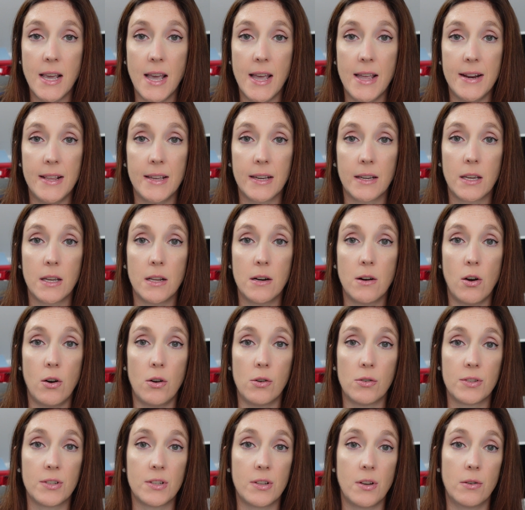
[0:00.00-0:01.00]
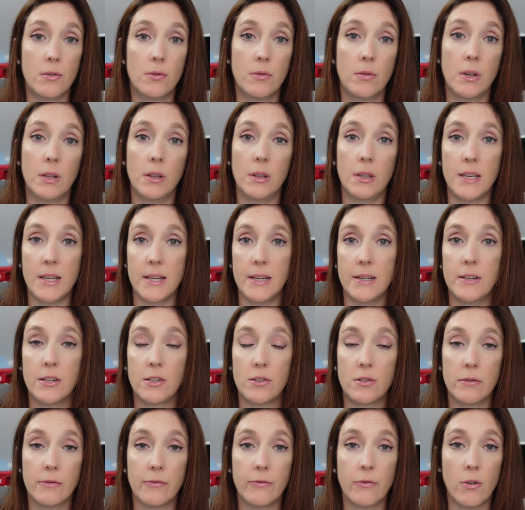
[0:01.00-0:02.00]
and it can also lead
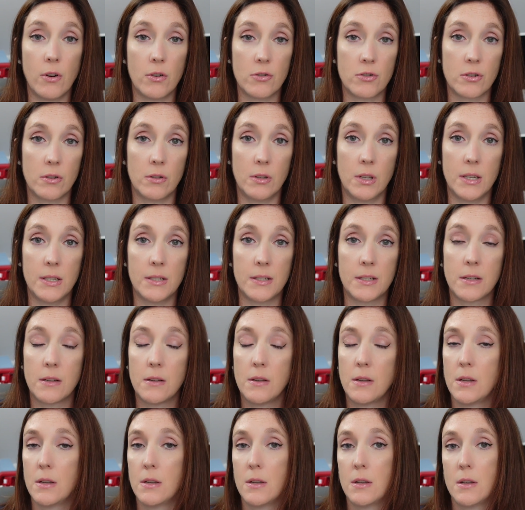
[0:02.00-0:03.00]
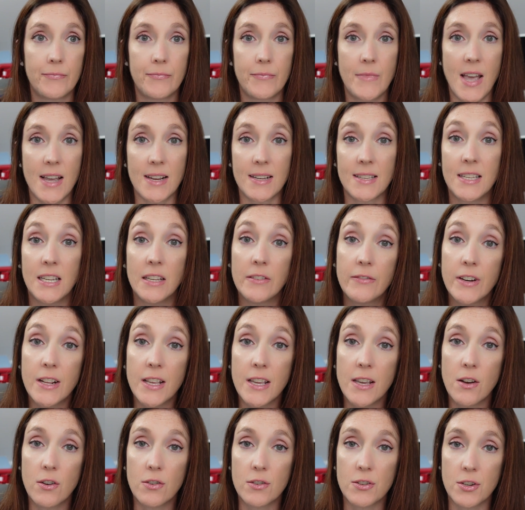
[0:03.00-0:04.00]
to fraudulent
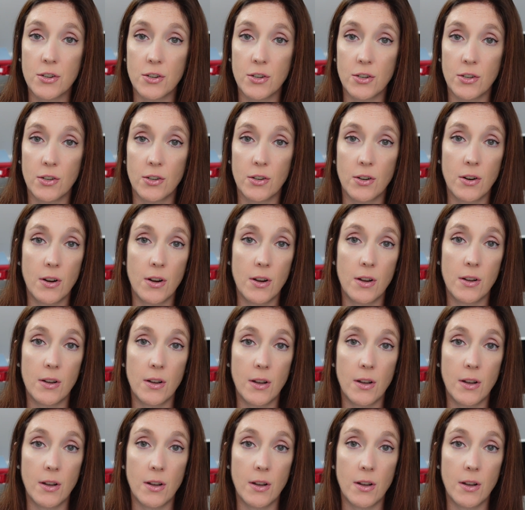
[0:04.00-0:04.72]
activity on your